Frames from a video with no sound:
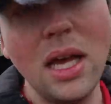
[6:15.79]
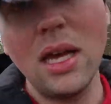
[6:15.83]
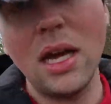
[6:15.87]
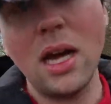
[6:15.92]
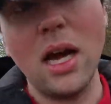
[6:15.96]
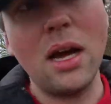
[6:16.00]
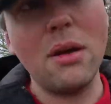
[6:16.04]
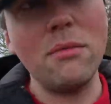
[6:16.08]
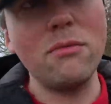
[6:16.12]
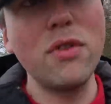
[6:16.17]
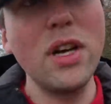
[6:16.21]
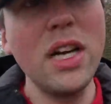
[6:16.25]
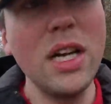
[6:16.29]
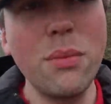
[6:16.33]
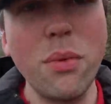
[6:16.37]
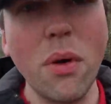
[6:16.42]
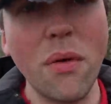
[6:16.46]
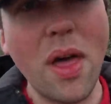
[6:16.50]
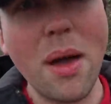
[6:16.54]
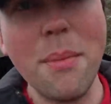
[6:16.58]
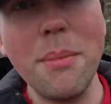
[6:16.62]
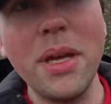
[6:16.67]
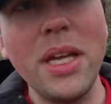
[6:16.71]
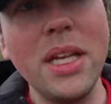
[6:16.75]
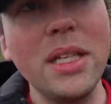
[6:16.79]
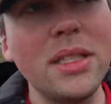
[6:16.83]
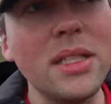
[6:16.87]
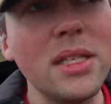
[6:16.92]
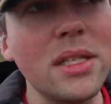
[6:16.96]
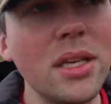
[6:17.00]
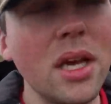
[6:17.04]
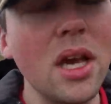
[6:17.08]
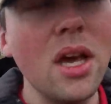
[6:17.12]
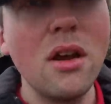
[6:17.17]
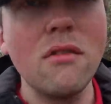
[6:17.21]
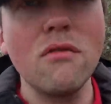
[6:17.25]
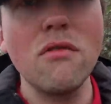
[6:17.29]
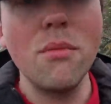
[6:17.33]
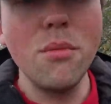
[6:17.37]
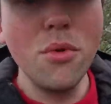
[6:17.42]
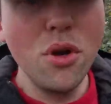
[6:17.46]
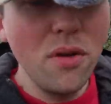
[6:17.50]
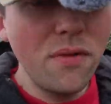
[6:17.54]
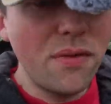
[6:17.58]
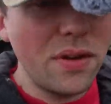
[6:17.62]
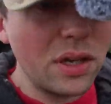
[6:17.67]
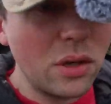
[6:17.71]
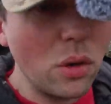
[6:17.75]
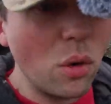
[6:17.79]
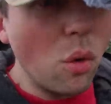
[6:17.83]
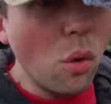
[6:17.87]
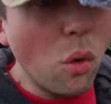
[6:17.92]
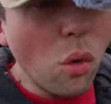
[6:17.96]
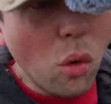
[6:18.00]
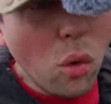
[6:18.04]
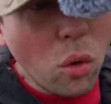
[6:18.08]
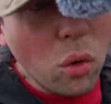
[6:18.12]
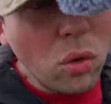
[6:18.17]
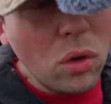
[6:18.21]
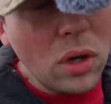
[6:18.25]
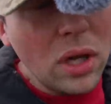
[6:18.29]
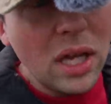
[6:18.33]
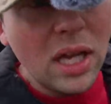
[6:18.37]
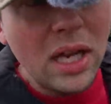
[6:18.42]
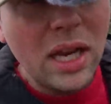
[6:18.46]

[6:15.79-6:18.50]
Really what that means is removing all